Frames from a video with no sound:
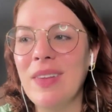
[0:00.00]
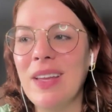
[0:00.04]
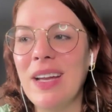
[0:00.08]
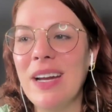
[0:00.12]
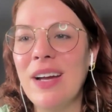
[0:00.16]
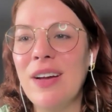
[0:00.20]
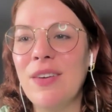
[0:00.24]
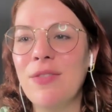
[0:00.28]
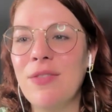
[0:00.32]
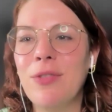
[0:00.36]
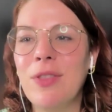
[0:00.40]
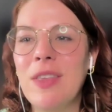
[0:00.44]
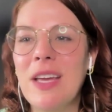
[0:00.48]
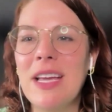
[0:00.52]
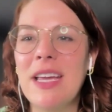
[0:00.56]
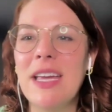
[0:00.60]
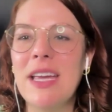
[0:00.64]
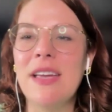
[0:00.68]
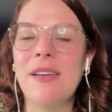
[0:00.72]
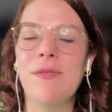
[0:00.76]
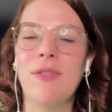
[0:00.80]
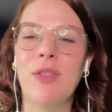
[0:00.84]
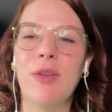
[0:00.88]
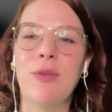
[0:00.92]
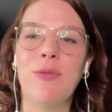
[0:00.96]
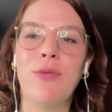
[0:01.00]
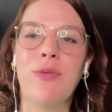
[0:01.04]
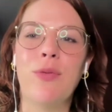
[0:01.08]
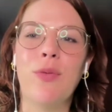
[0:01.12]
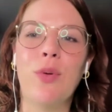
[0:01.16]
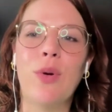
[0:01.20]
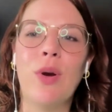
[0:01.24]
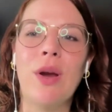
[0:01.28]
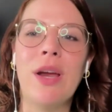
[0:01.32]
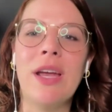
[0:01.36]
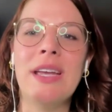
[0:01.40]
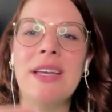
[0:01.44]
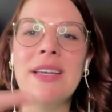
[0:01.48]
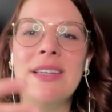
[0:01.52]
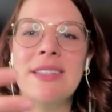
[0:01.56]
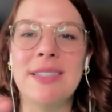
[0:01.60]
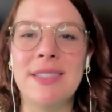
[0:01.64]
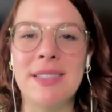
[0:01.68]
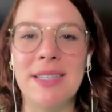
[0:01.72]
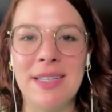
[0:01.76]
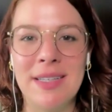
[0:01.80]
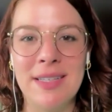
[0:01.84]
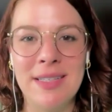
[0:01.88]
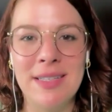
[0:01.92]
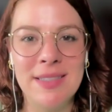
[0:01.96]
of thinking of the
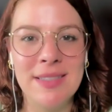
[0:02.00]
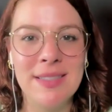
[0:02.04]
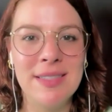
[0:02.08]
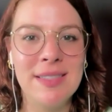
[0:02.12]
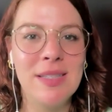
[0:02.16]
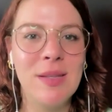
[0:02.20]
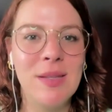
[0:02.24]
phrases,